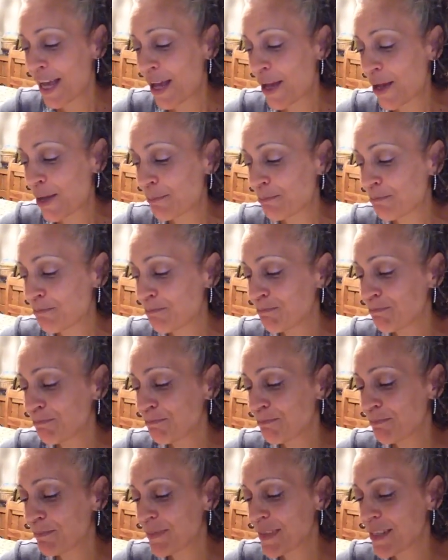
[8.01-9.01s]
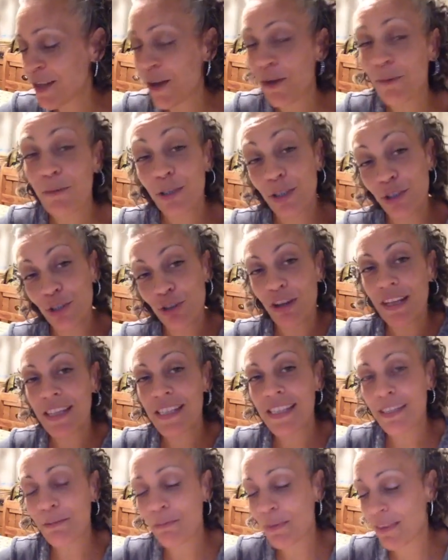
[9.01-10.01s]
So I'm going to try
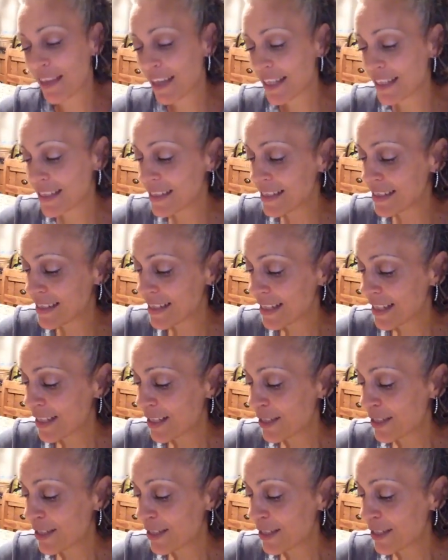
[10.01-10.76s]
and stick with these.